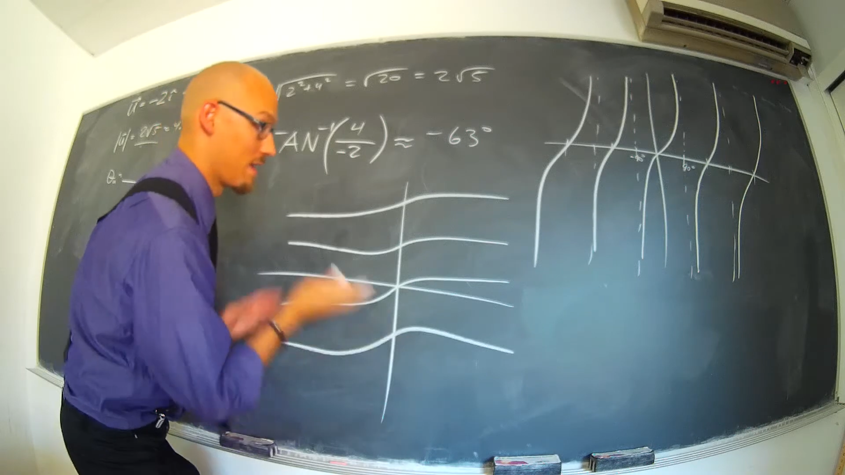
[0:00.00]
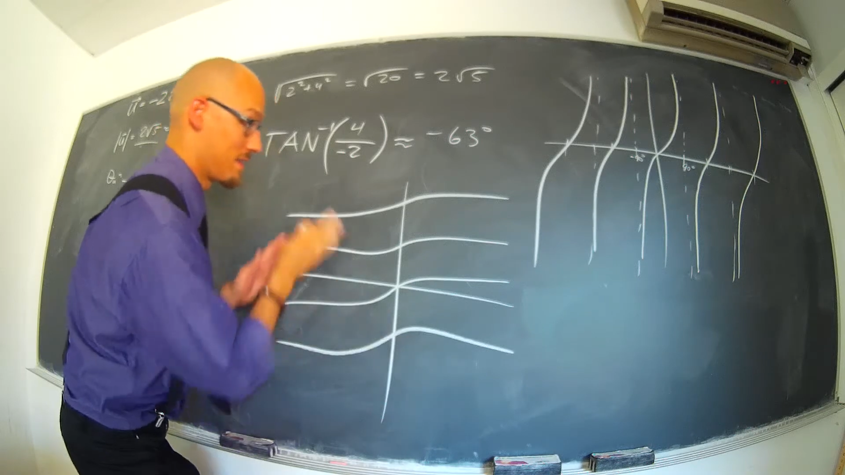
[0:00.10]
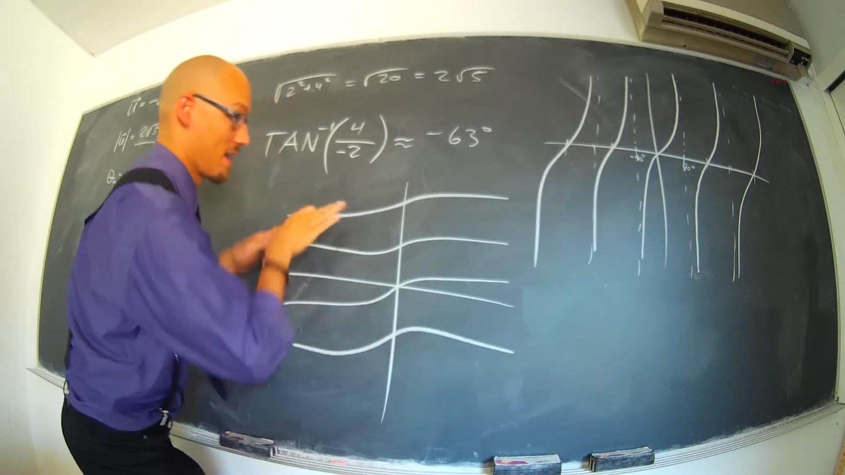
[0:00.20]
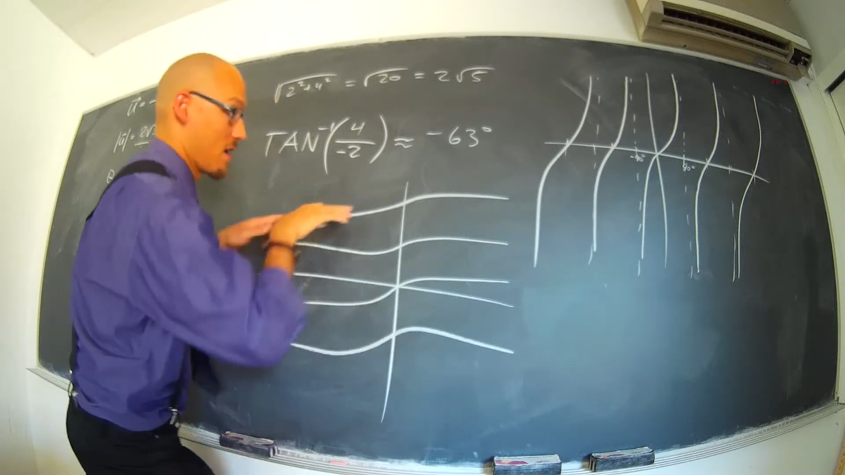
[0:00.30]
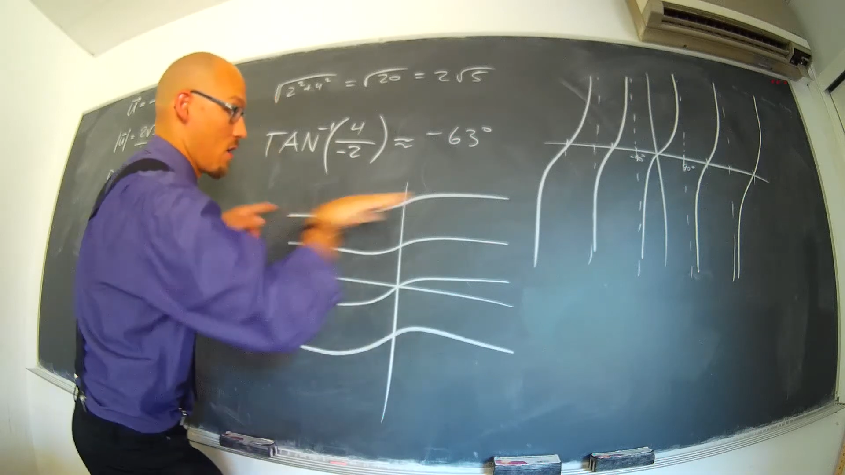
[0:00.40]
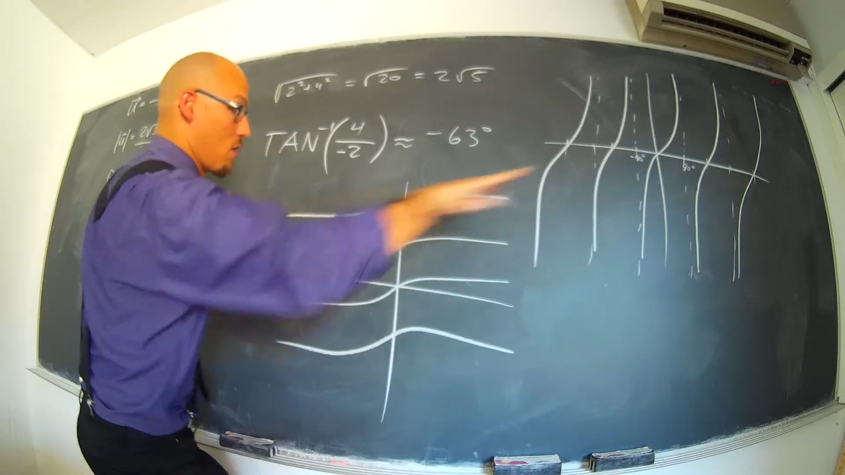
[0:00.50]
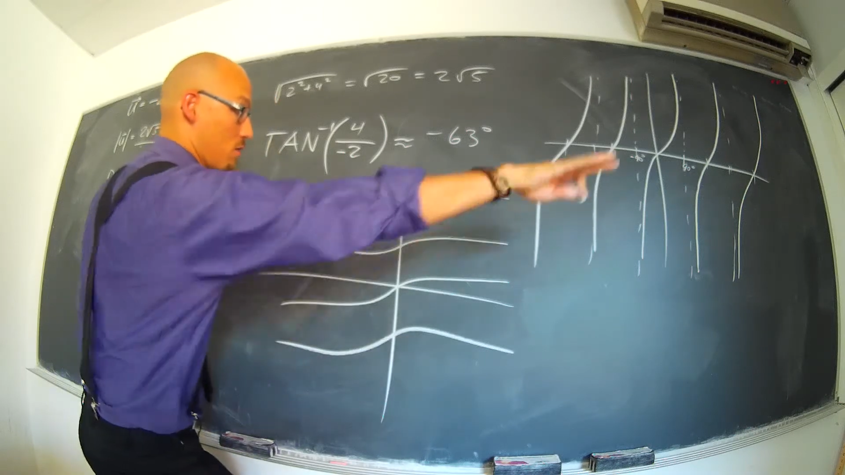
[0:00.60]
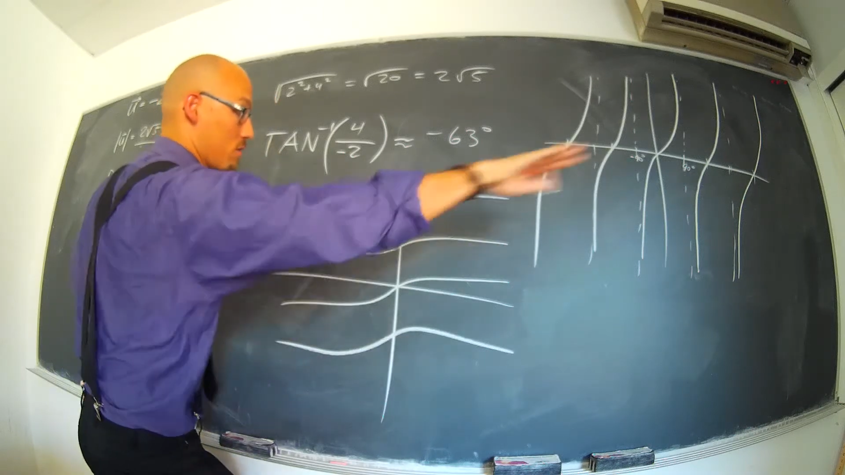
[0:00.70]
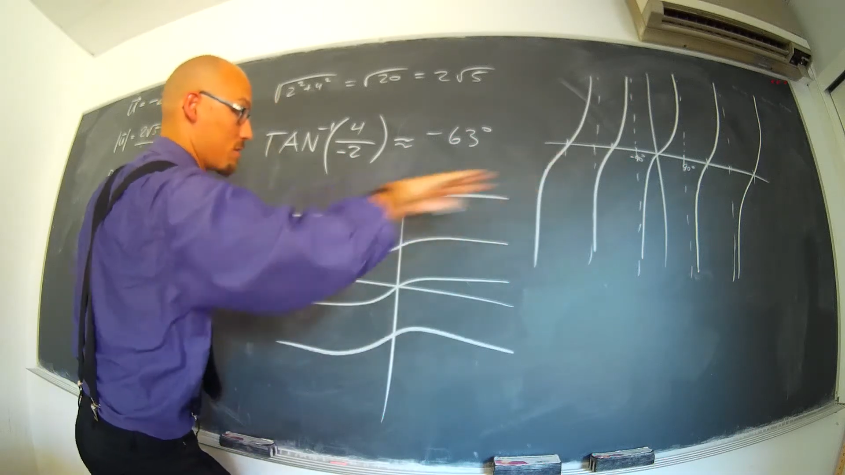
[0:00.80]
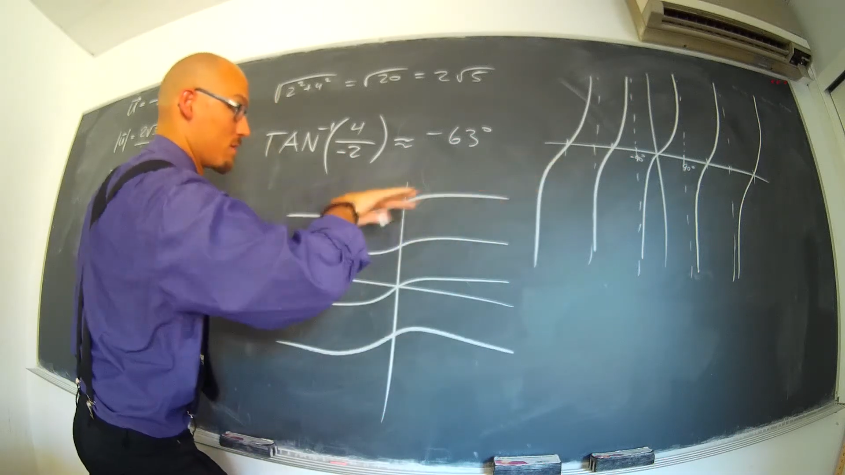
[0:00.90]
it, they
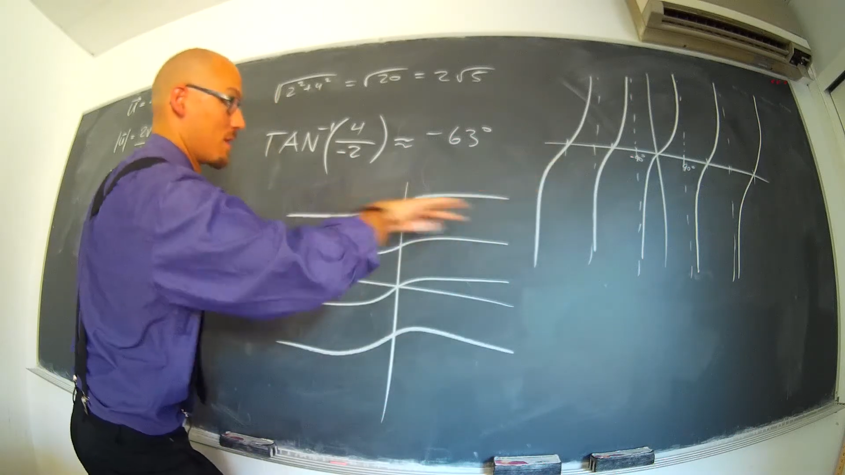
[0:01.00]
go,